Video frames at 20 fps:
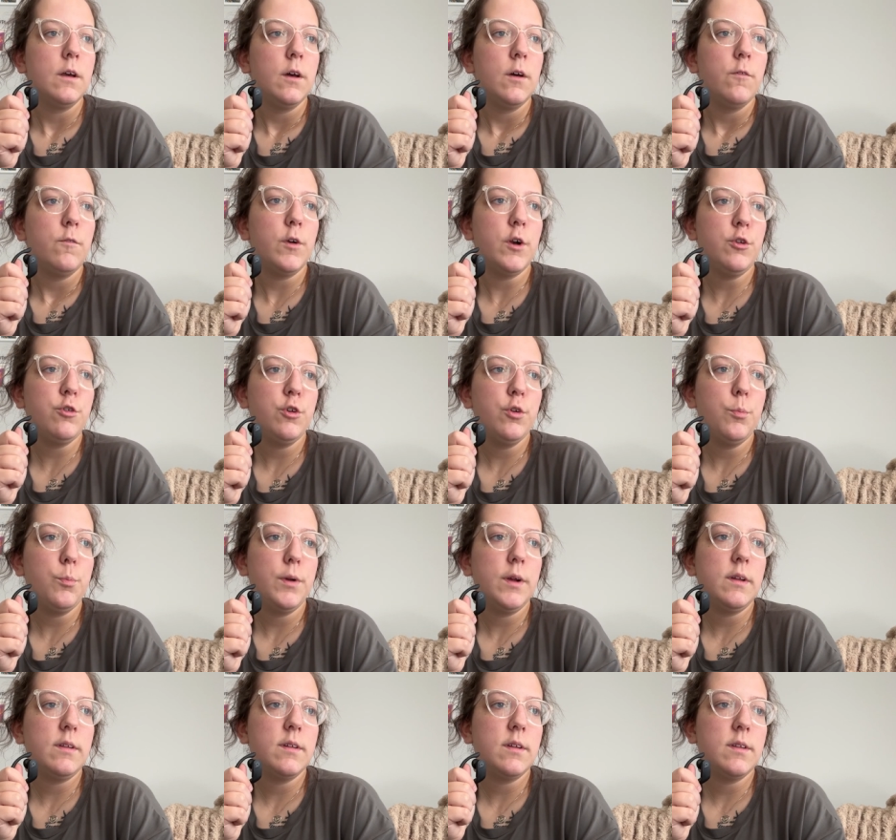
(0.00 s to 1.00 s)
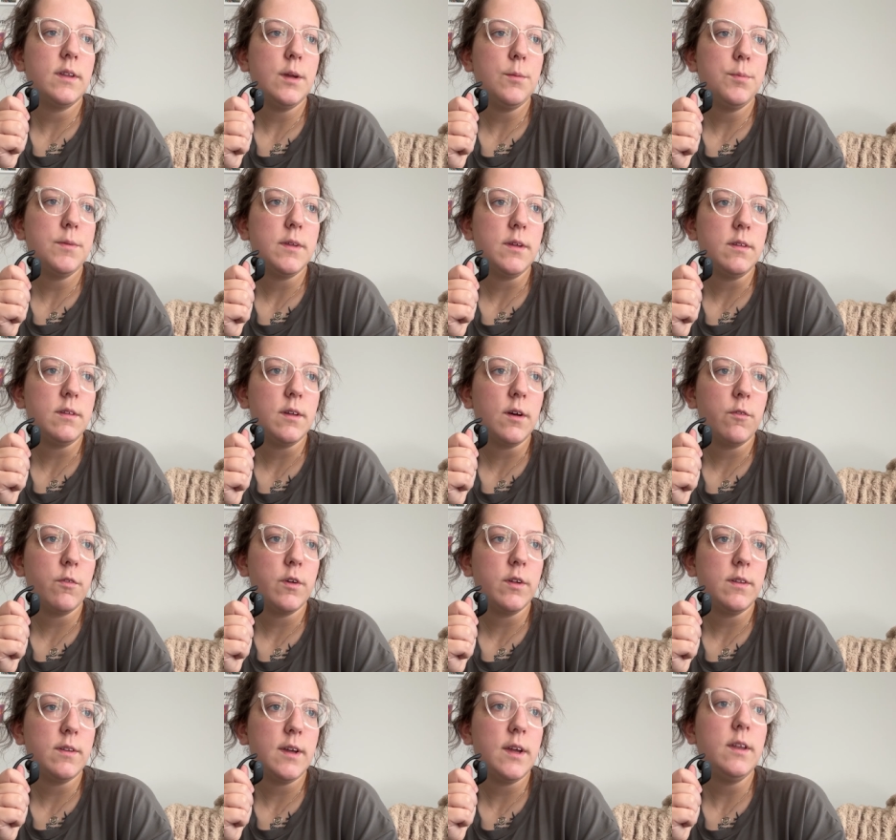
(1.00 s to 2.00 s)
Virtue brings a deep sense of
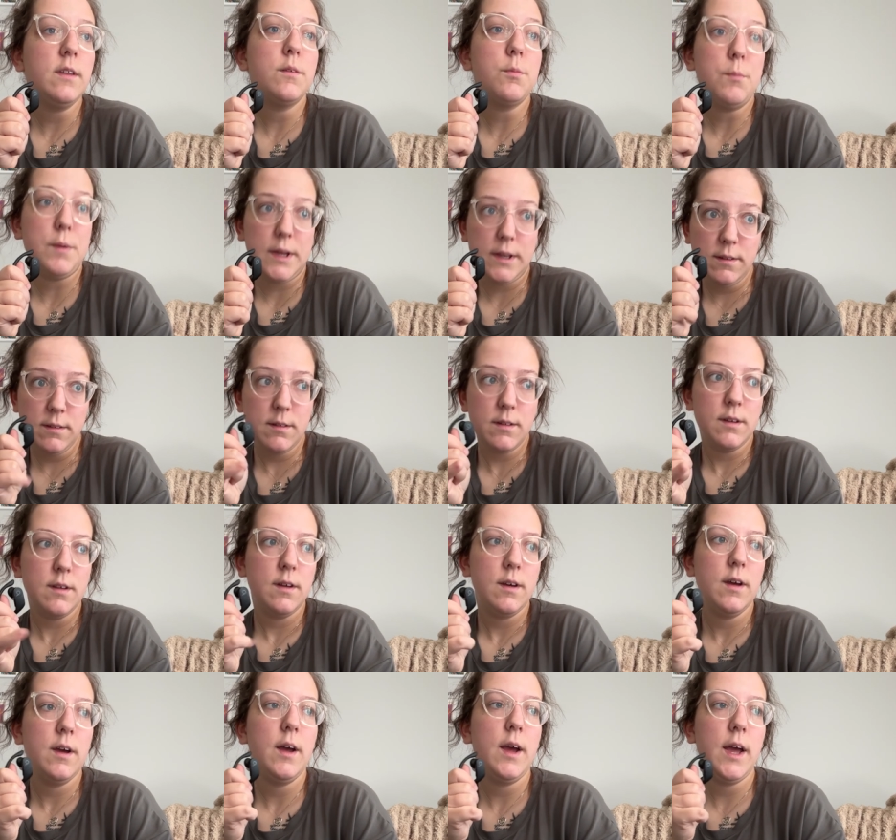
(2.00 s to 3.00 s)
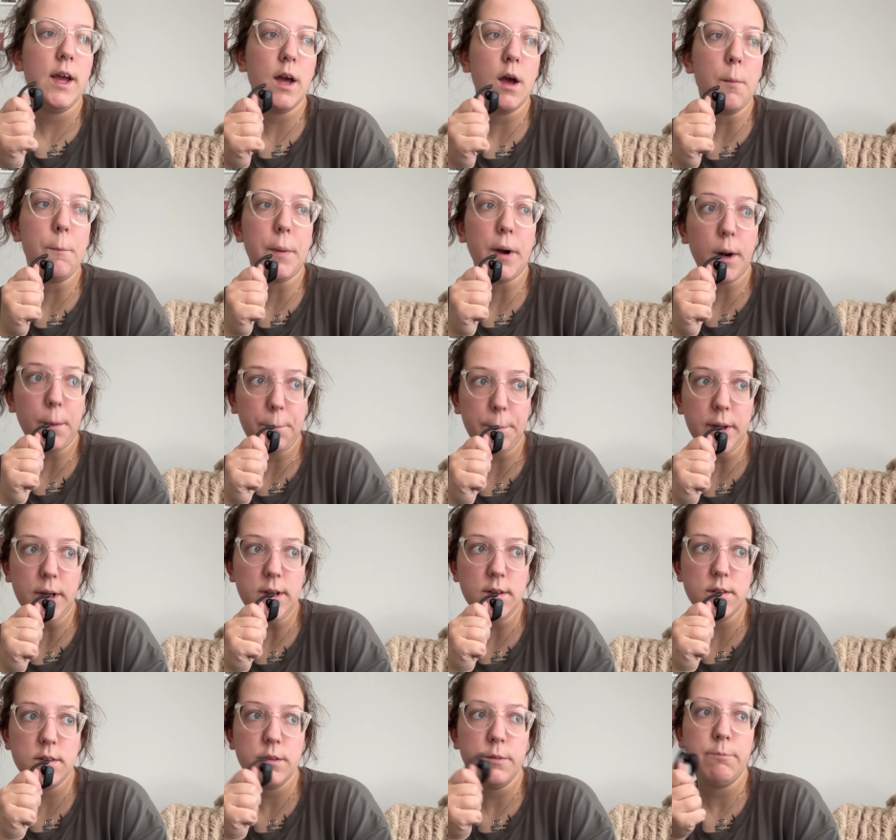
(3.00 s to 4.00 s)
contentment and
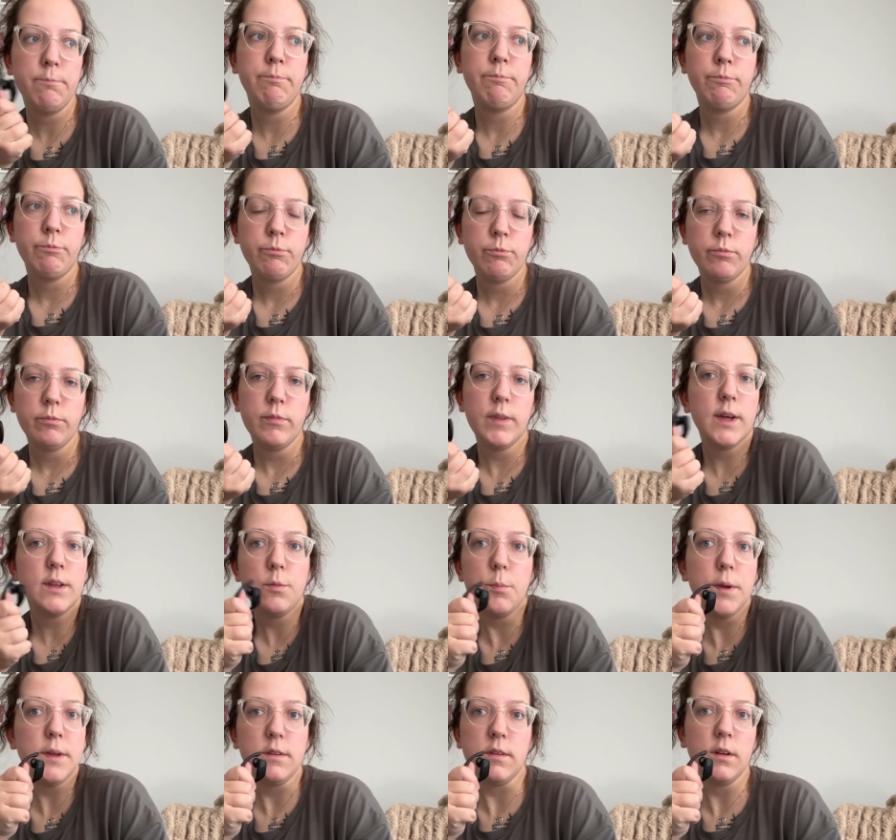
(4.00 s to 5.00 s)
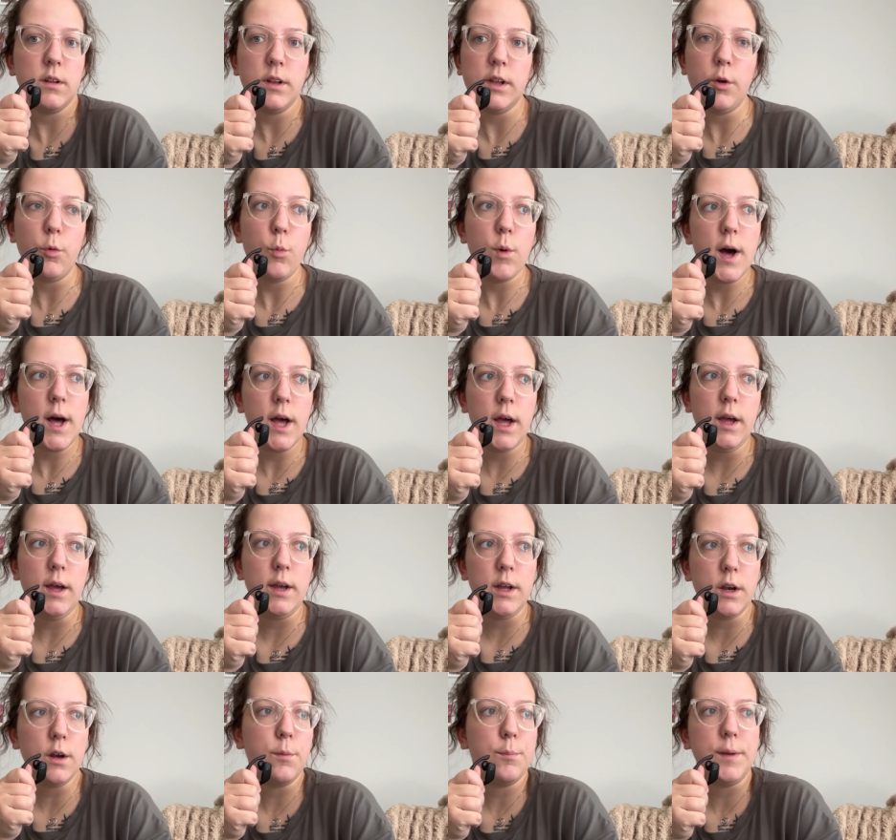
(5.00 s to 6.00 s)
purpose. That's basically what
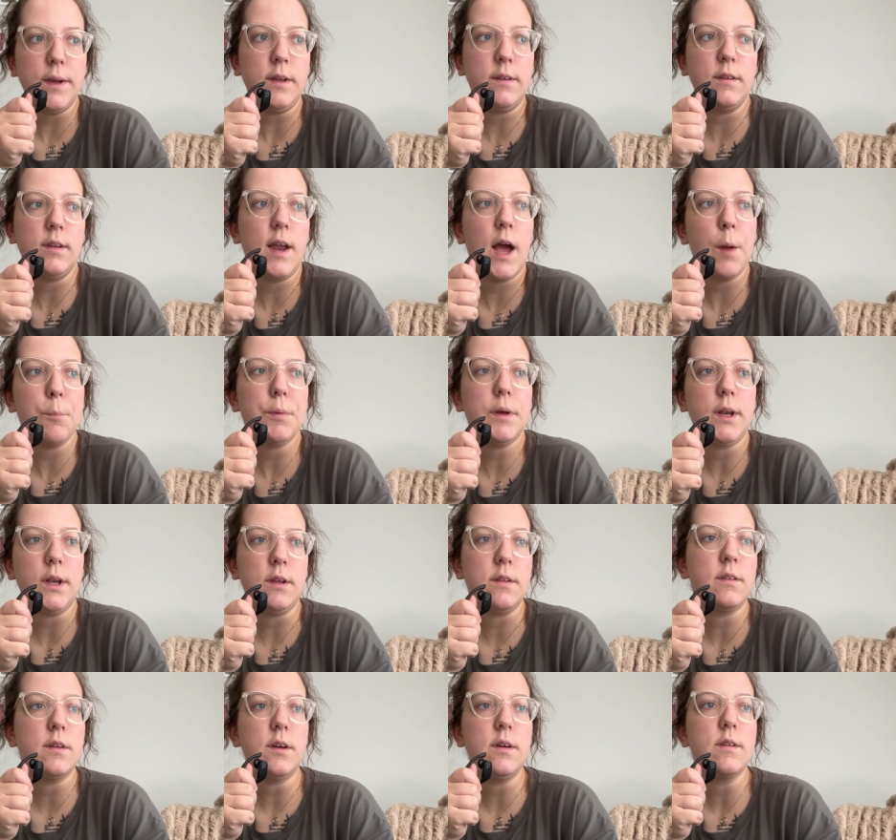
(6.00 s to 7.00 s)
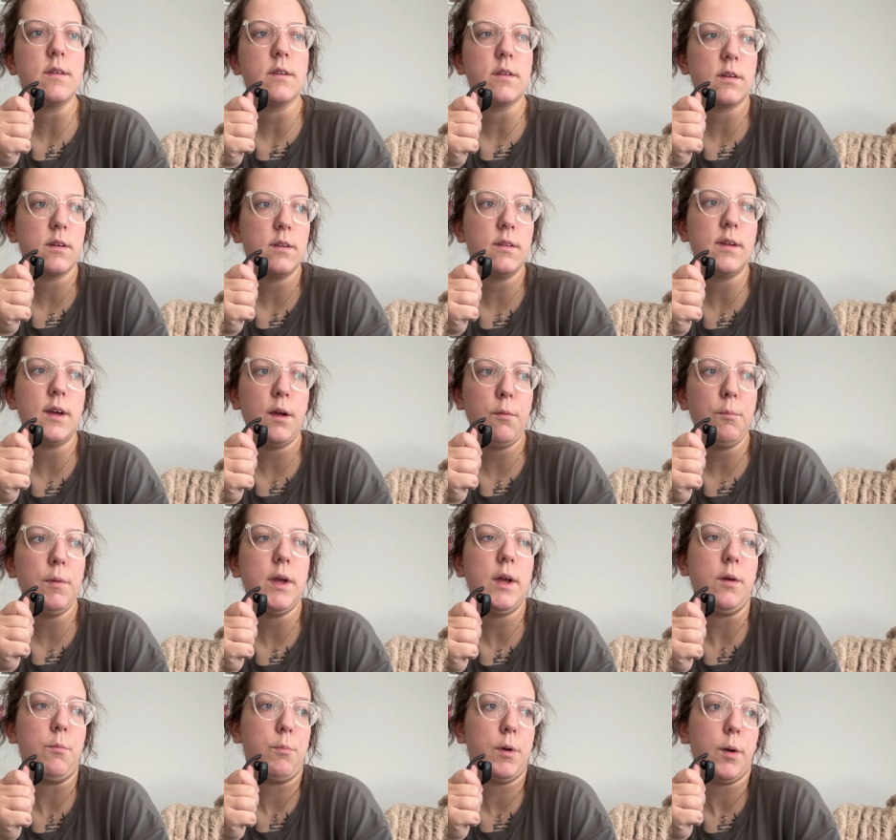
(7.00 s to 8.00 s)
inner peace and happiness is
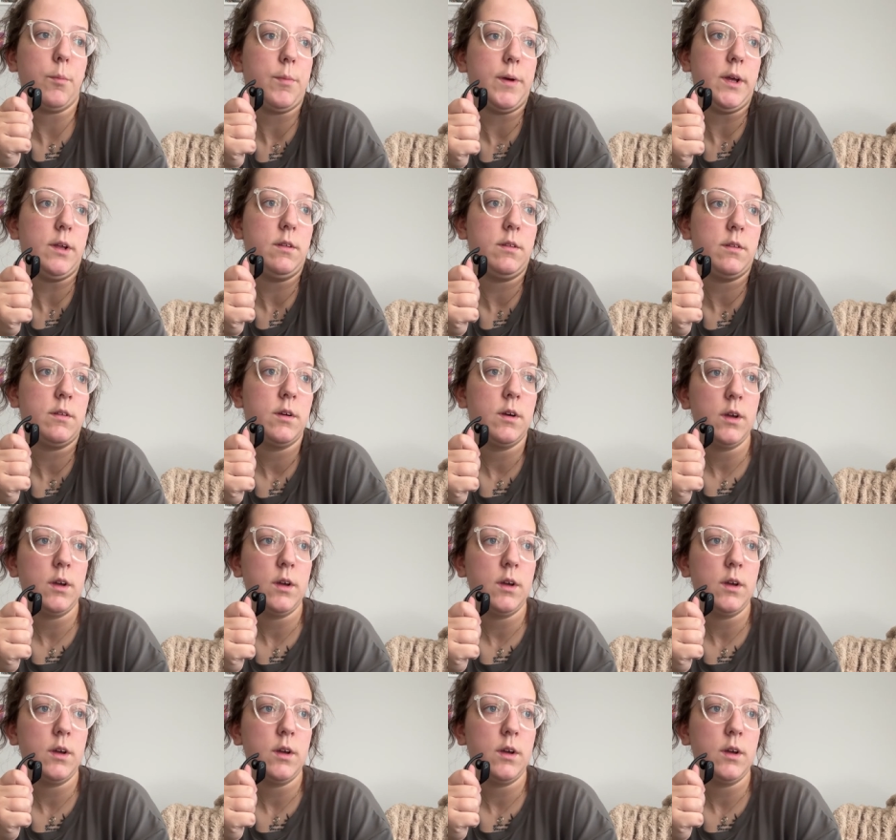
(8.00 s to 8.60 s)
contentment and purpose.